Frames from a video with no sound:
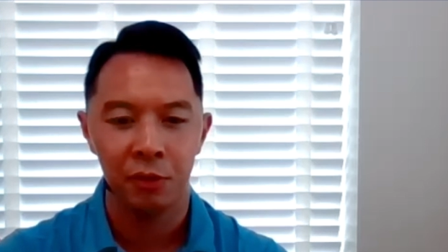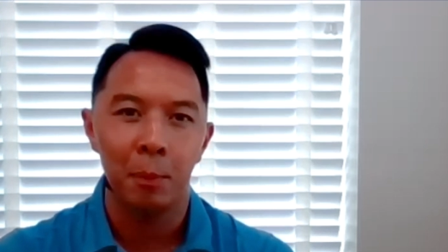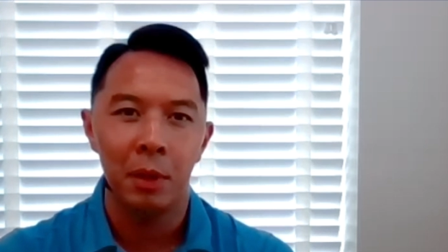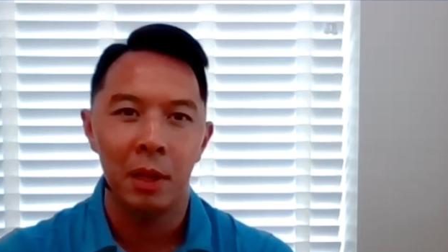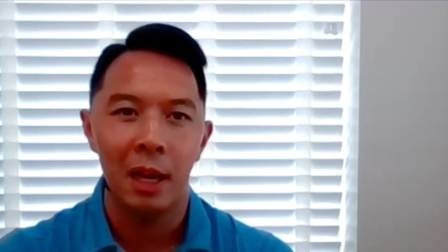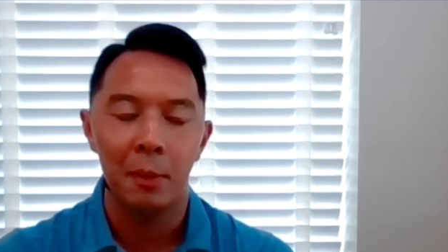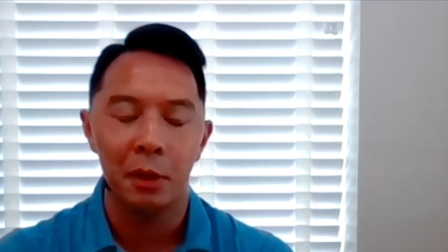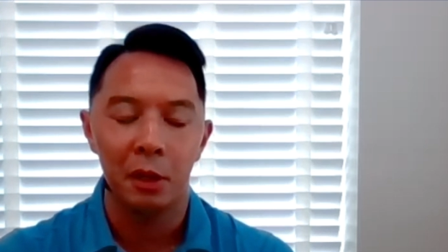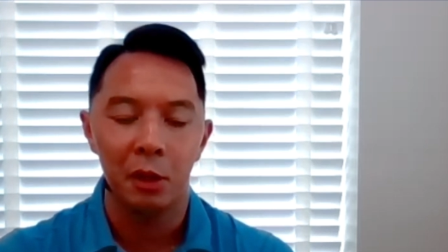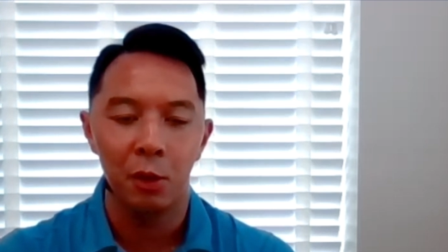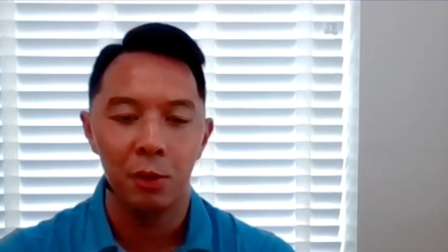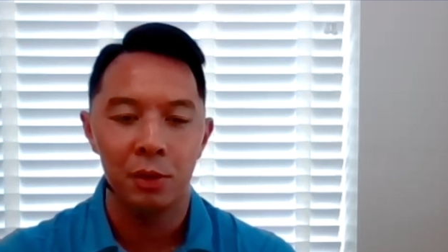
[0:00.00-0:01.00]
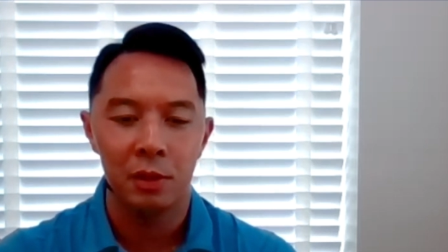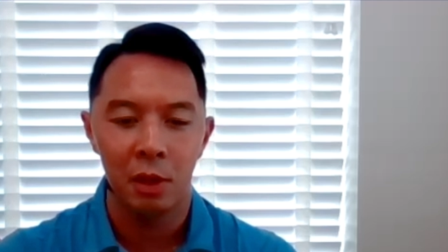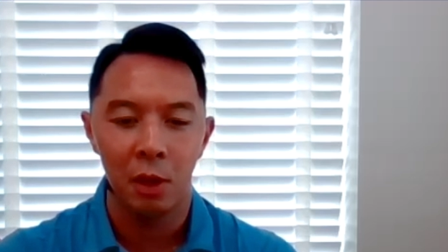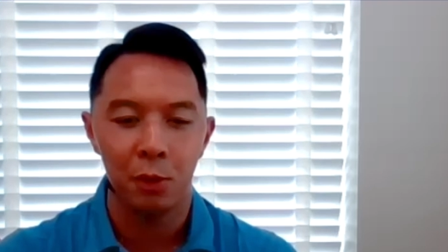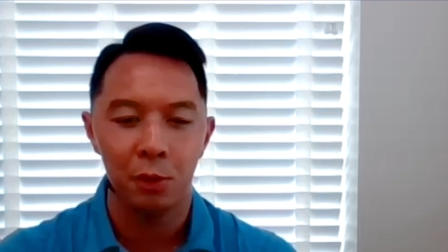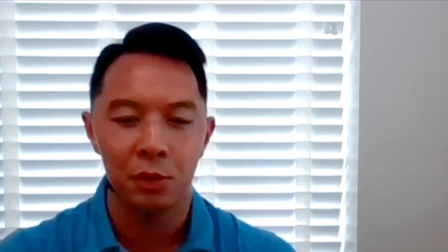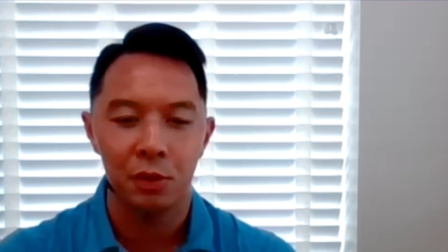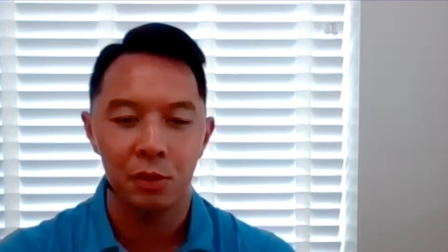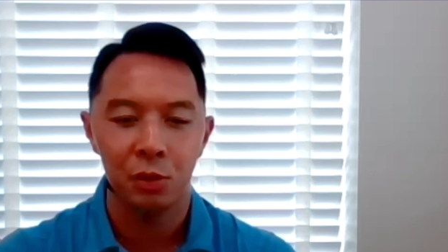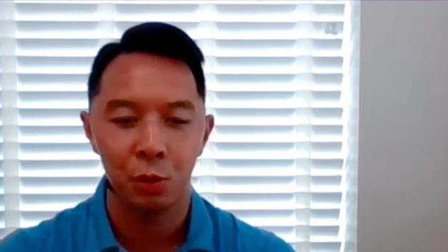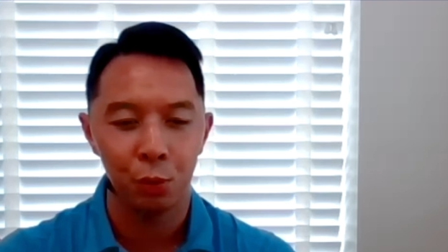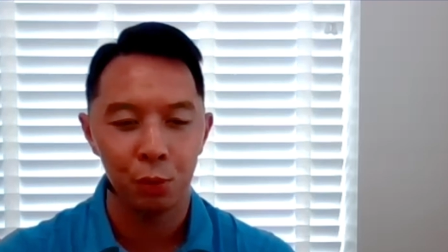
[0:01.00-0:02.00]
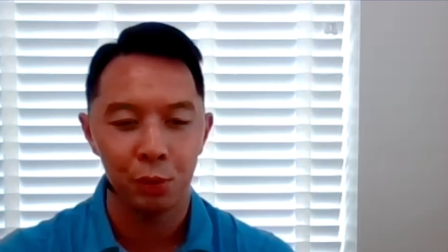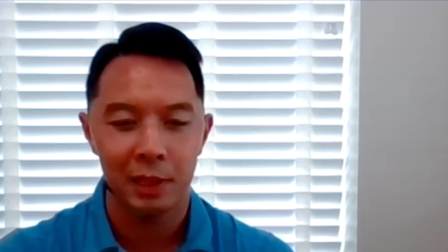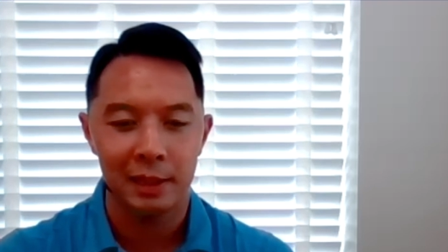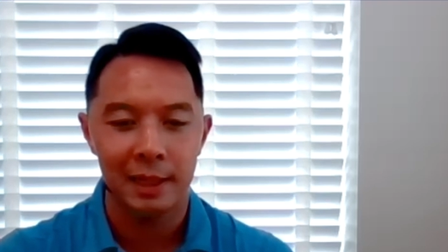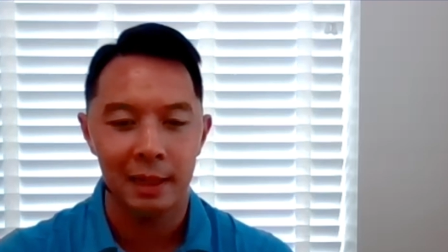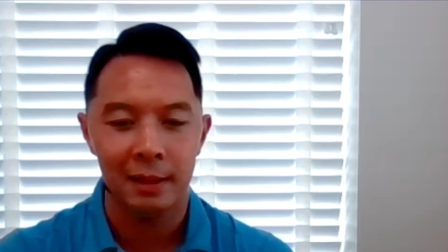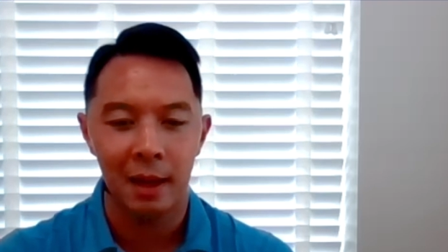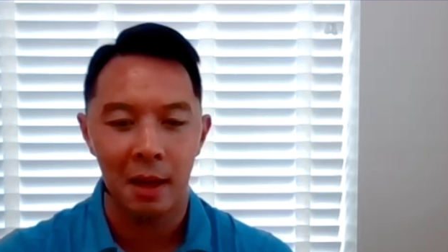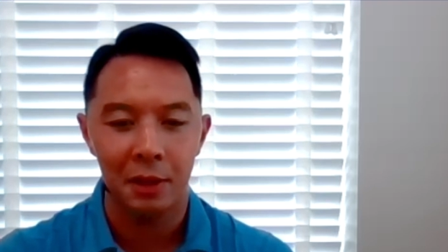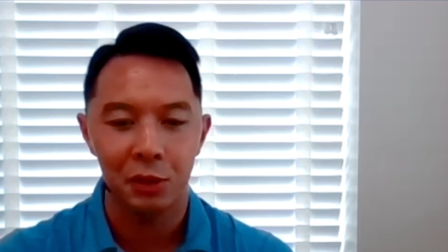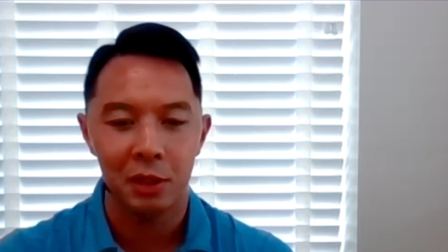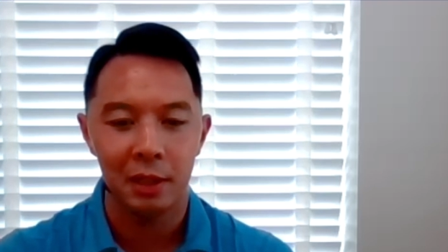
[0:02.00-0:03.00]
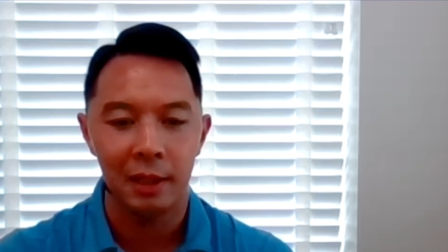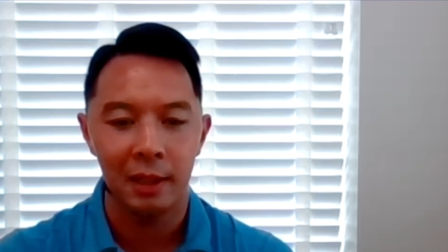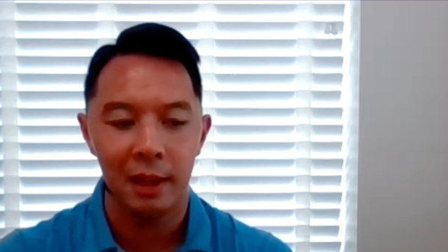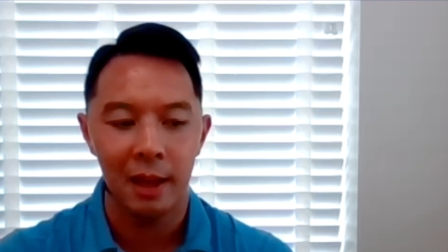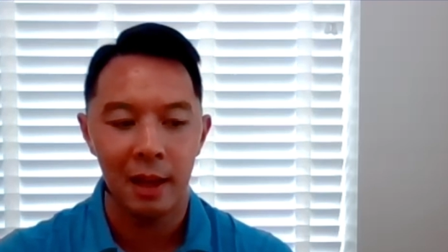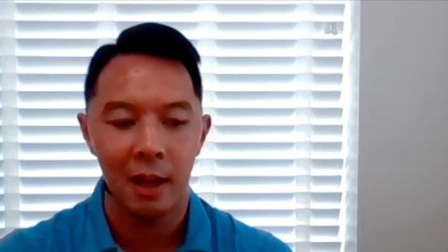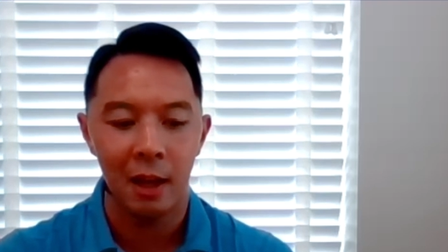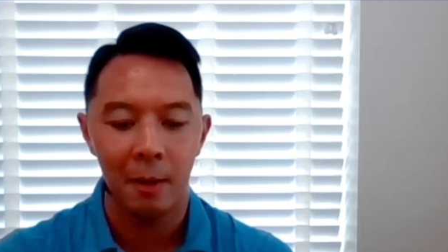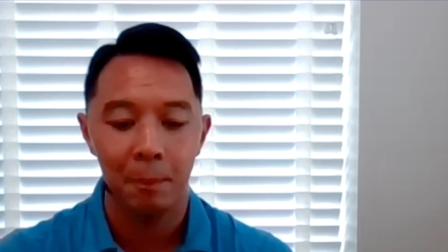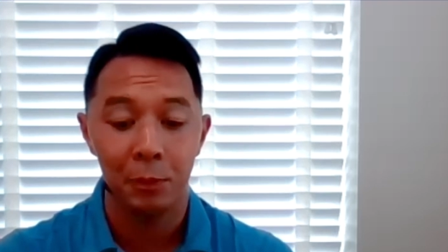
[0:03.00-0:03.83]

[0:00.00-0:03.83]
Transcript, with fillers: being able to use those tools and technology um,